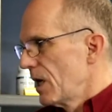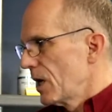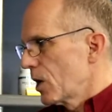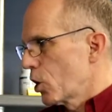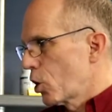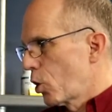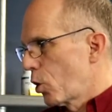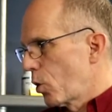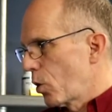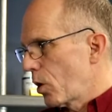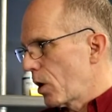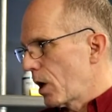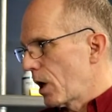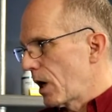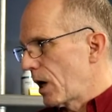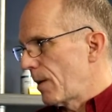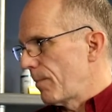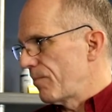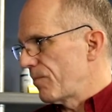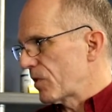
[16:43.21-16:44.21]

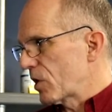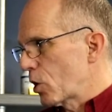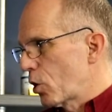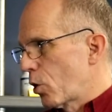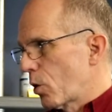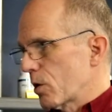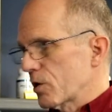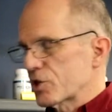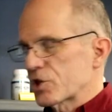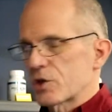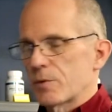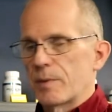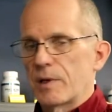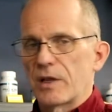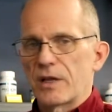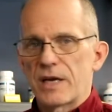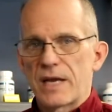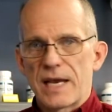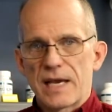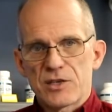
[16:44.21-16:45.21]
Core
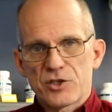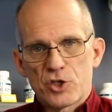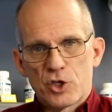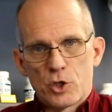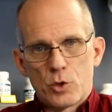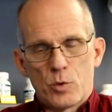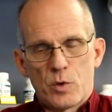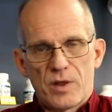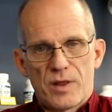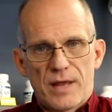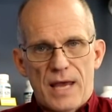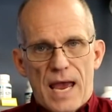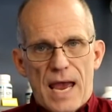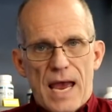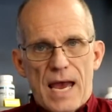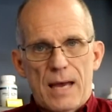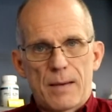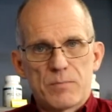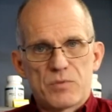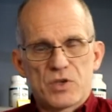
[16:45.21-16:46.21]
stability has to do with
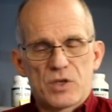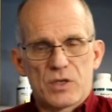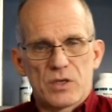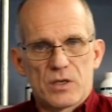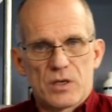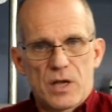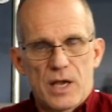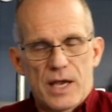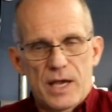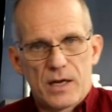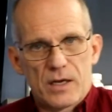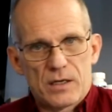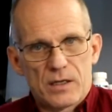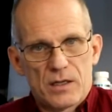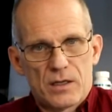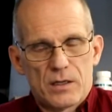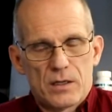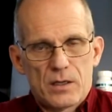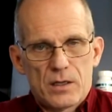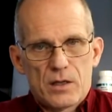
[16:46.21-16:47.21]
abs and
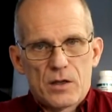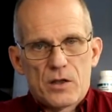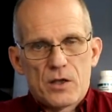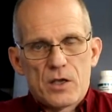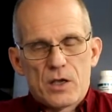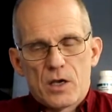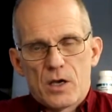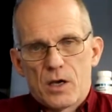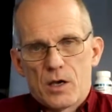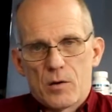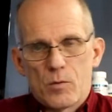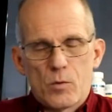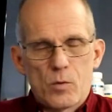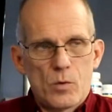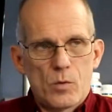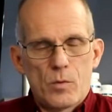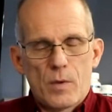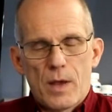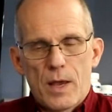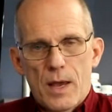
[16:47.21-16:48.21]
the
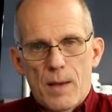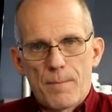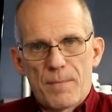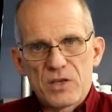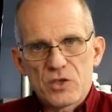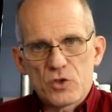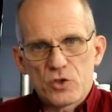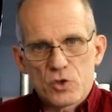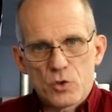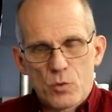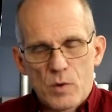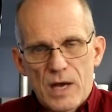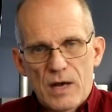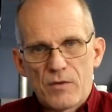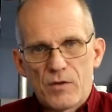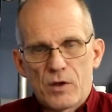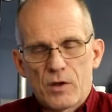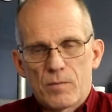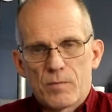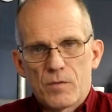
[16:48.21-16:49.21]
muscles around
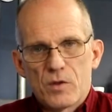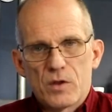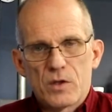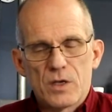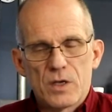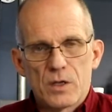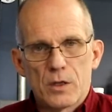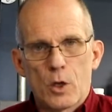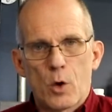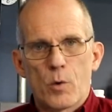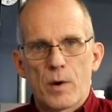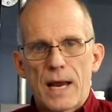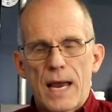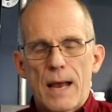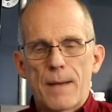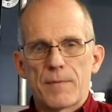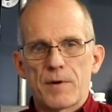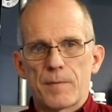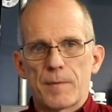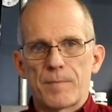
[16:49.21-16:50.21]
the lower
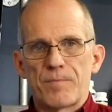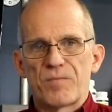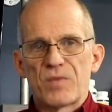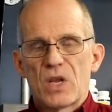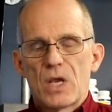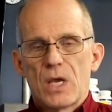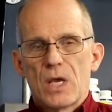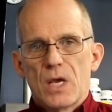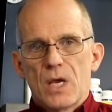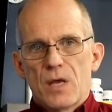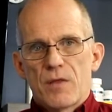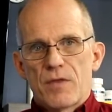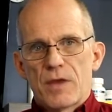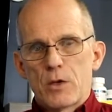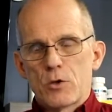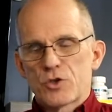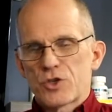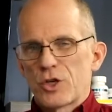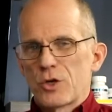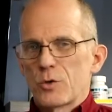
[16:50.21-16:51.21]
abdomen. They
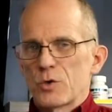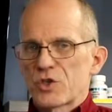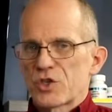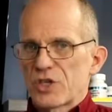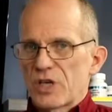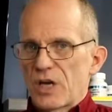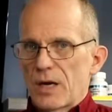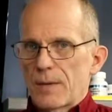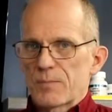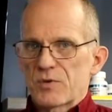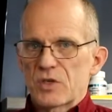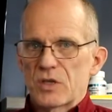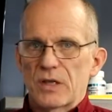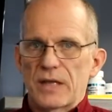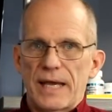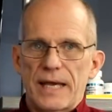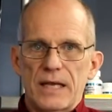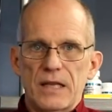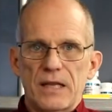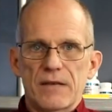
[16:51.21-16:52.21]
used to do sit-ups and
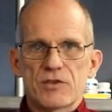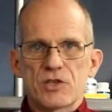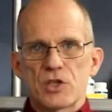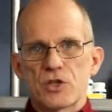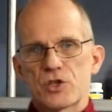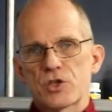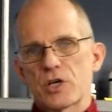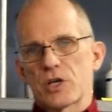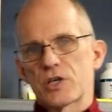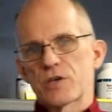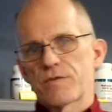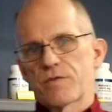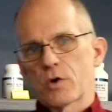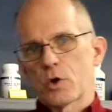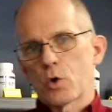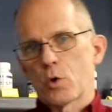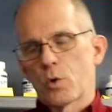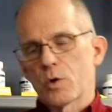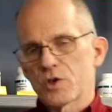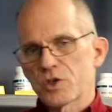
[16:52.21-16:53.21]
leg lifts and such for
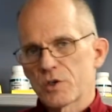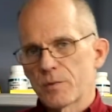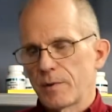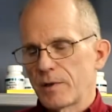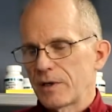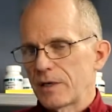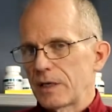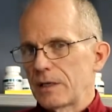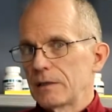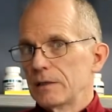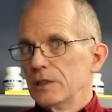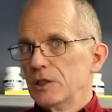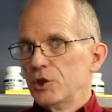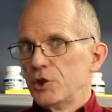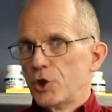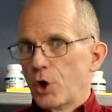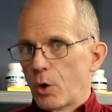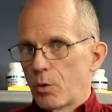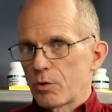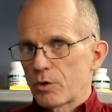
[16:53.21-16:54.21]
core stability.
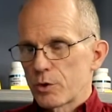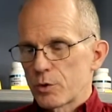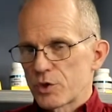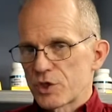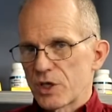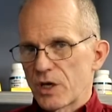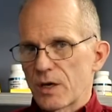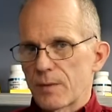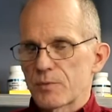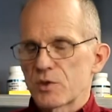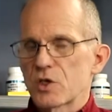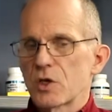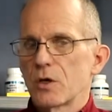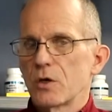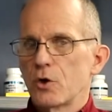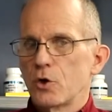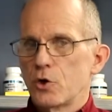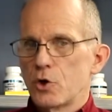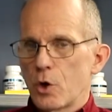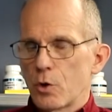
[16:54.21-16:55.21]
Don't do sit-ups,
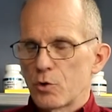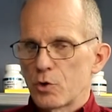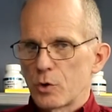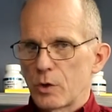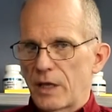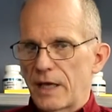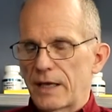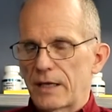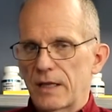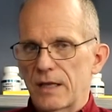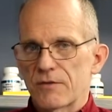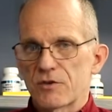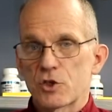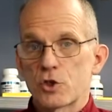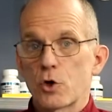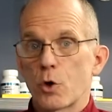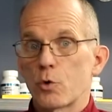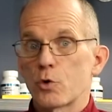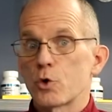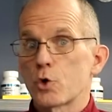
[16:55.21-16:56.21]
don't do leg lifts,
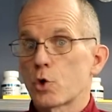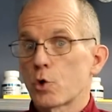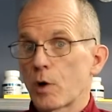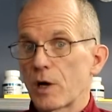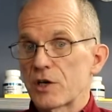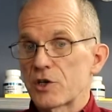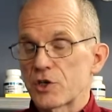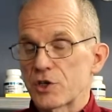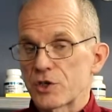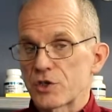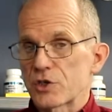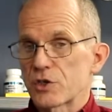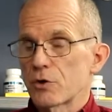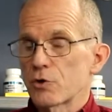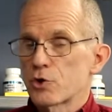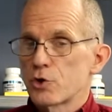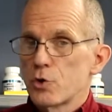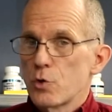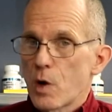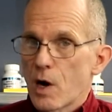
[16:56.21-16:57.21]
don't do crunches. They're
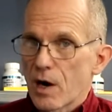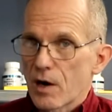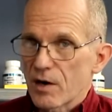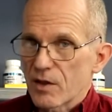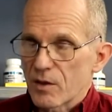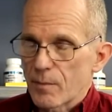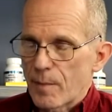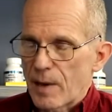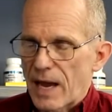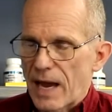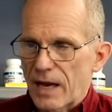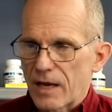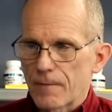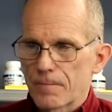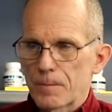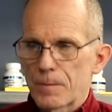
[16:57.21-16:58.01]
too hard on the back.